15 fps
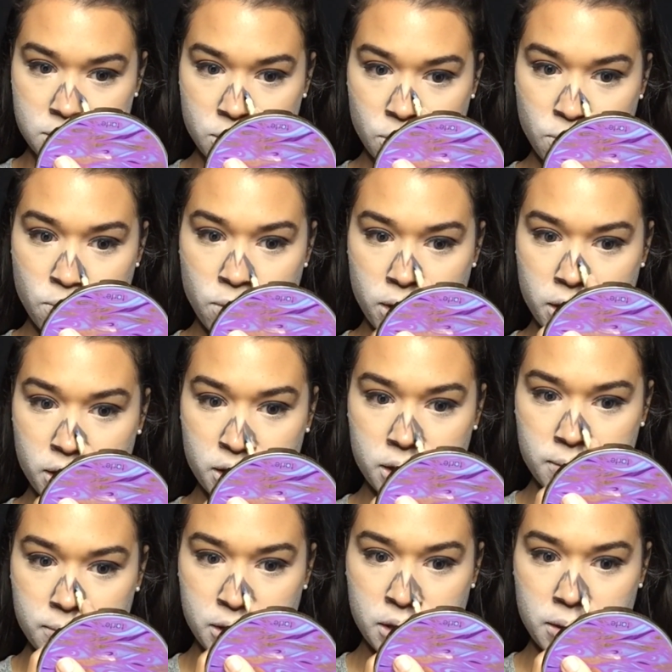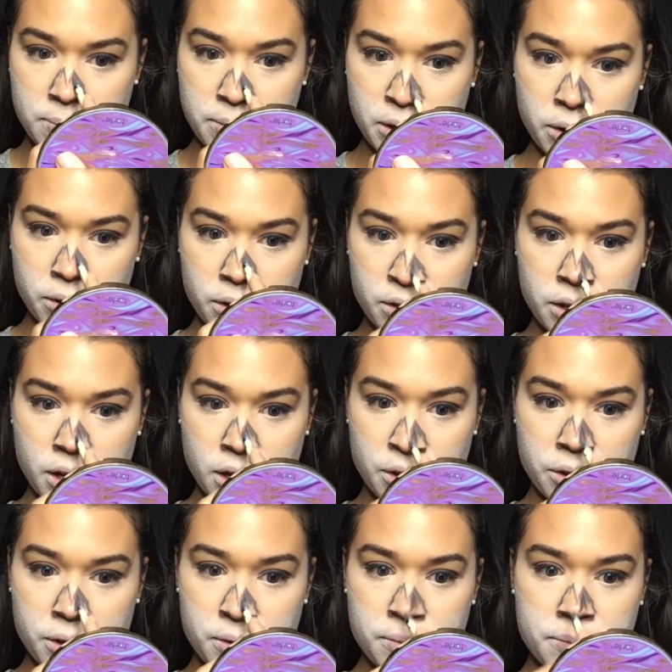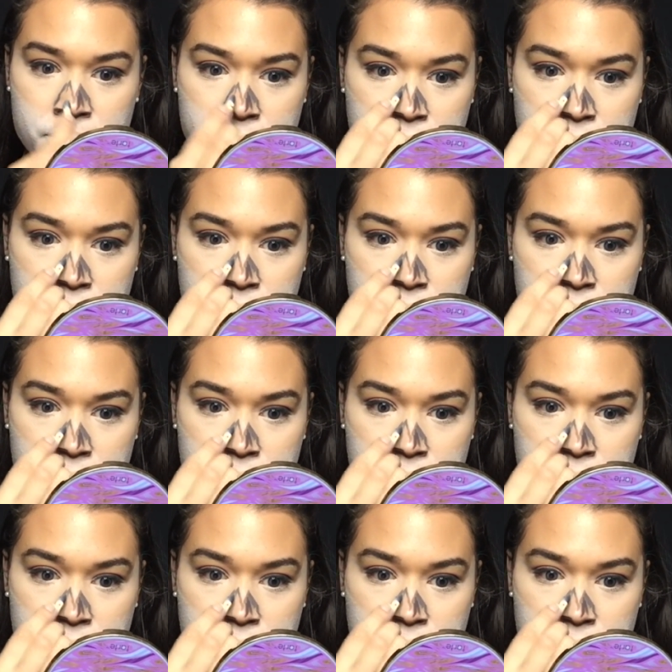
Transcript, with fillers: So one can be bigger than the other.